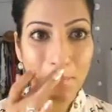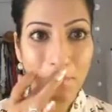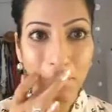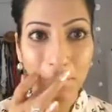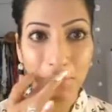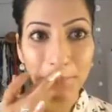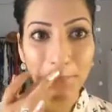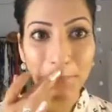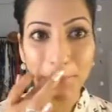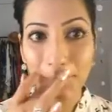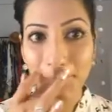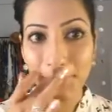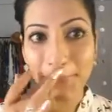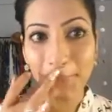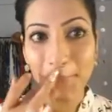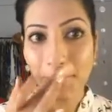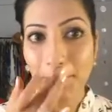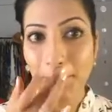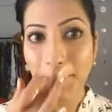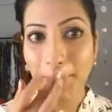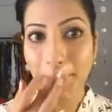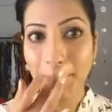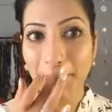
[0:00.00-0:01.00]
bronzer video,
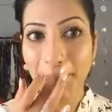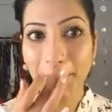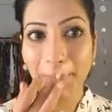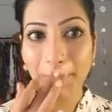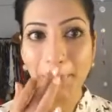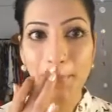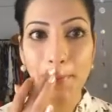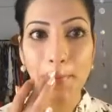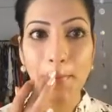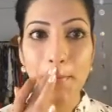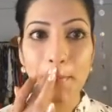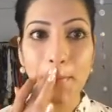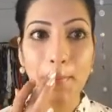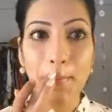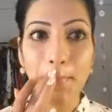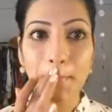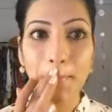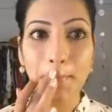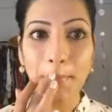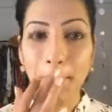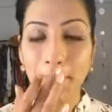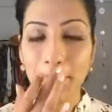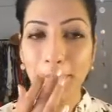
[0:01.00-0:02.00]
but
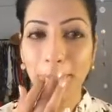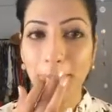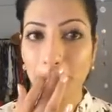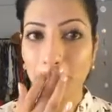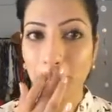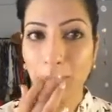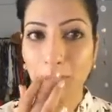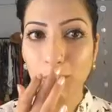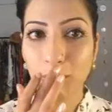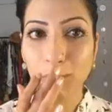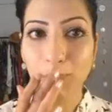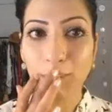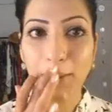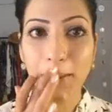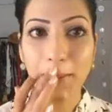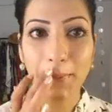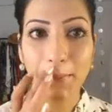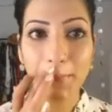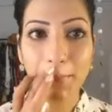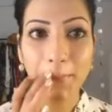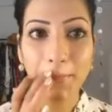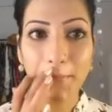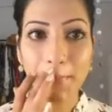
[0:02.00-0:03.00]
I thought I'll just
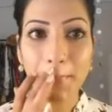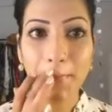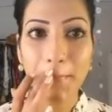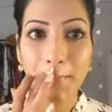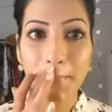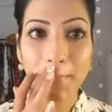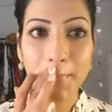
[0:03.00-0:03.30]
add on.